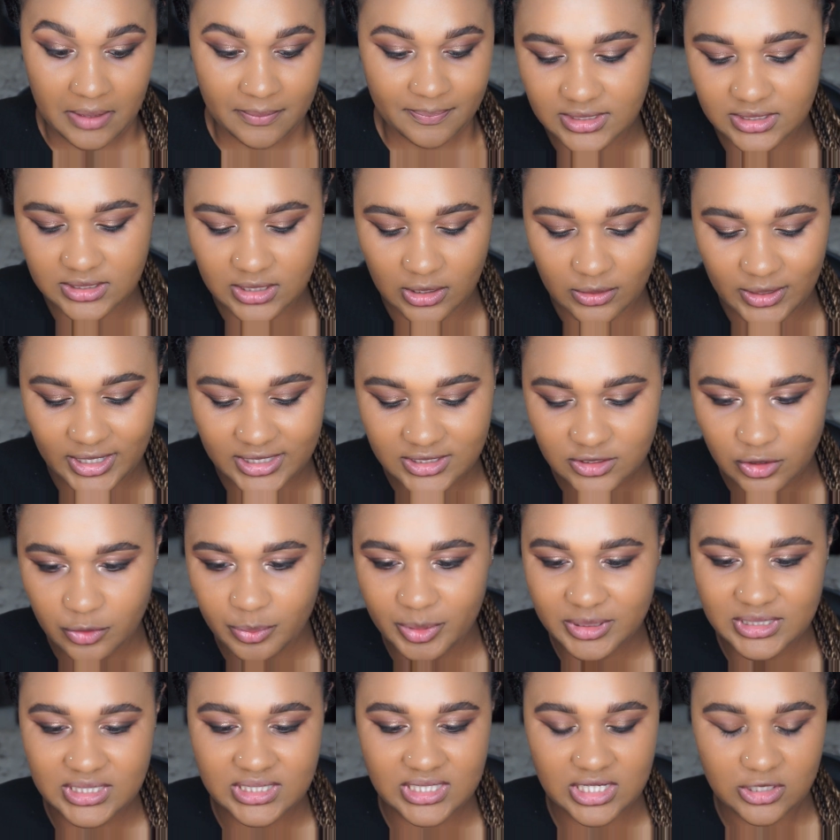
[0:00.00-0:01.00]
So let's
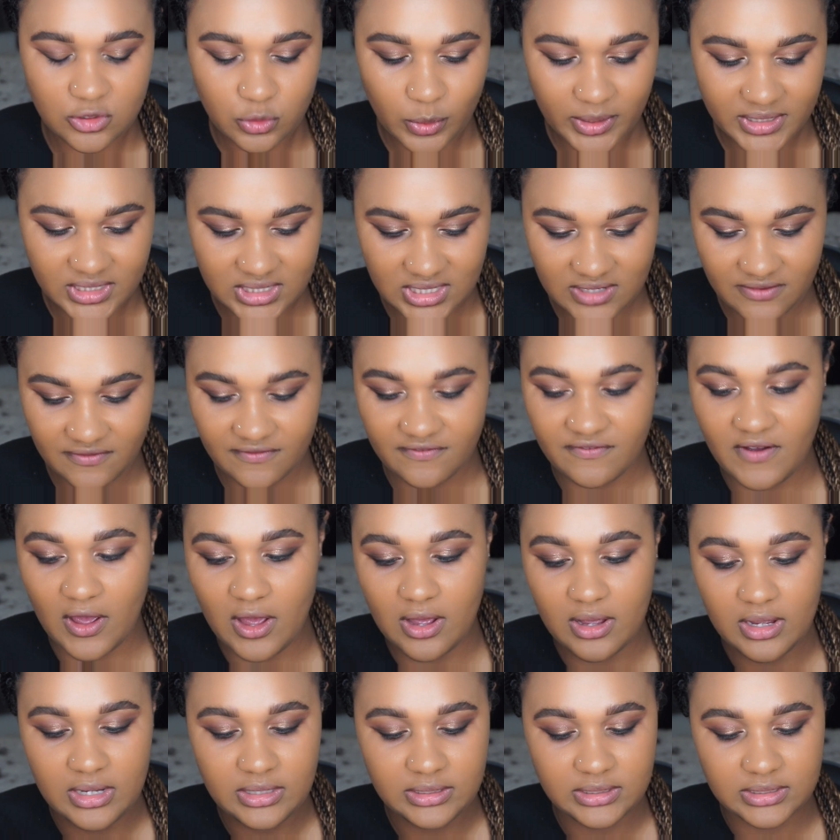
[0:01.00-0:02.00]
open C20
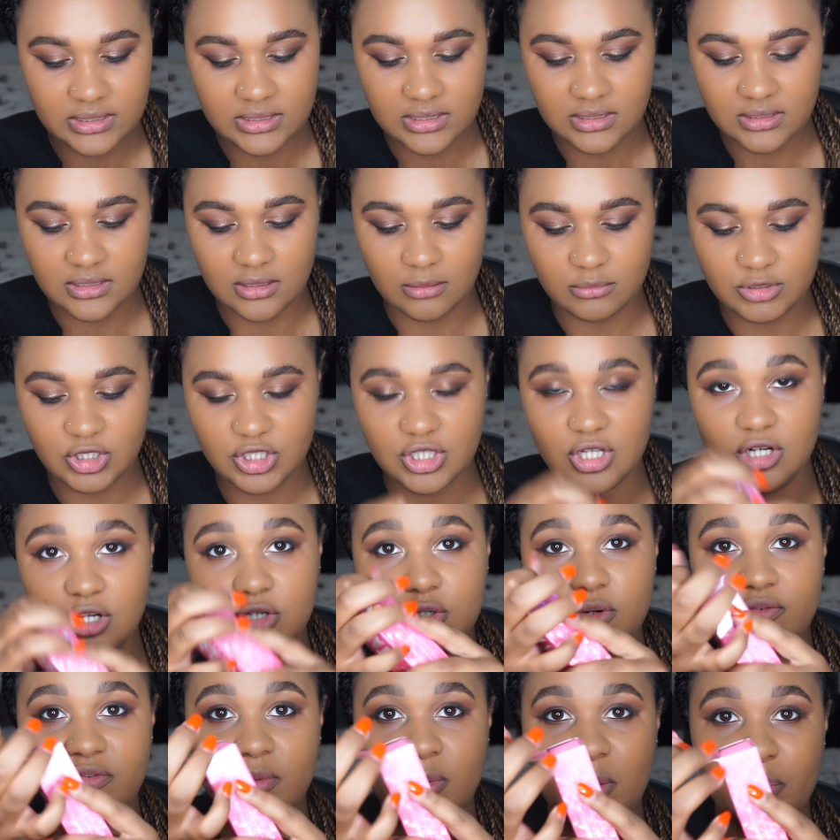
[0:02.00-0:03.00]
first. So I'm just going to
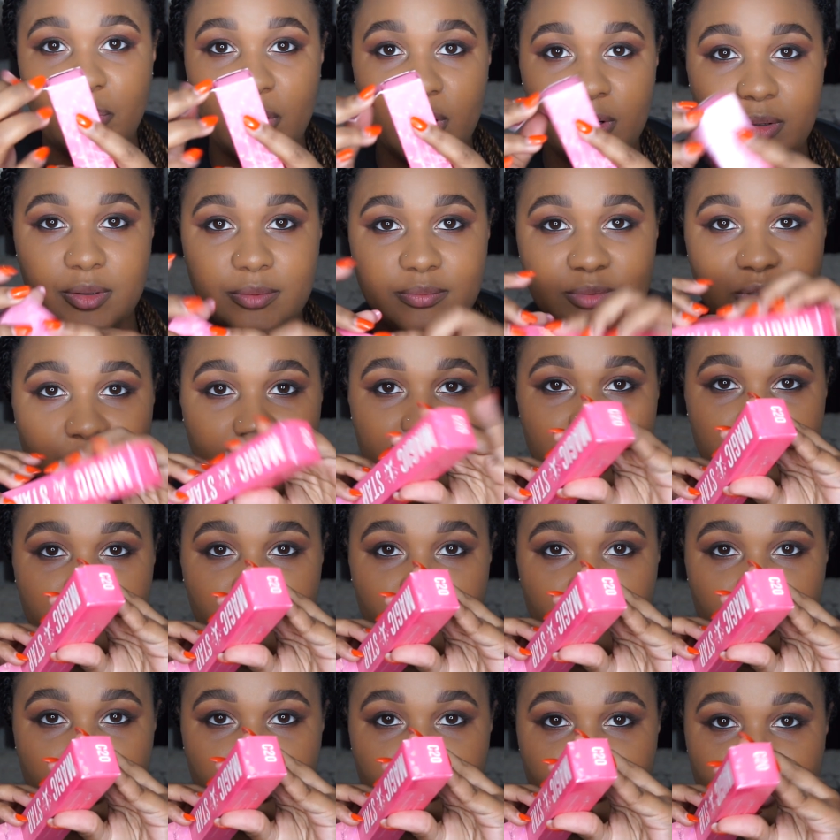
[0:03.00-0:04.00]
do it from the bottom so I
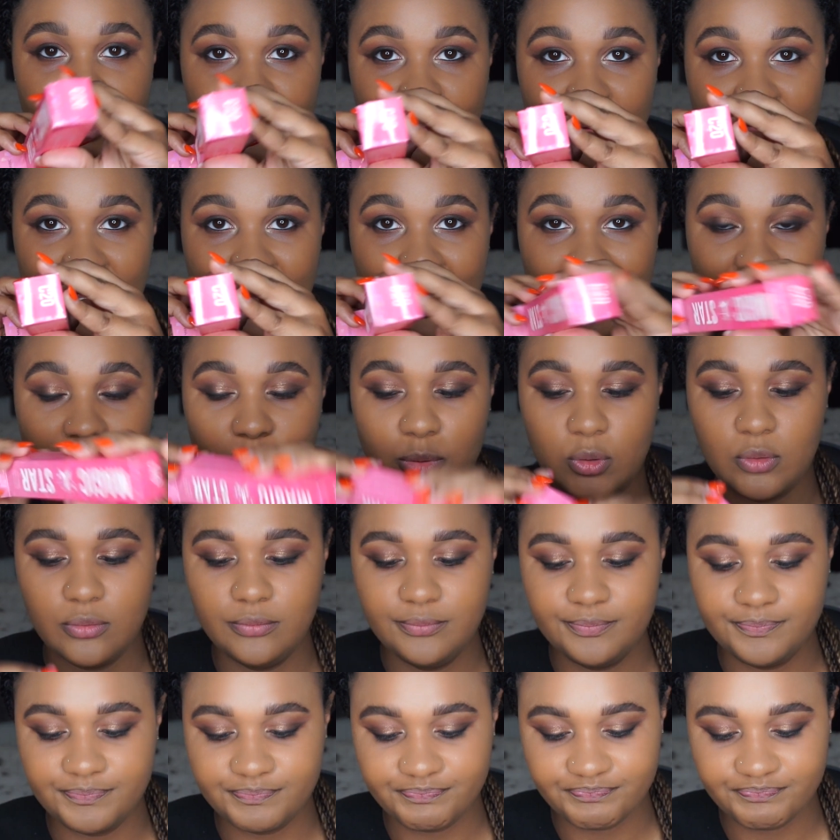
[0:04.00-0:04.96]
don't rip the label.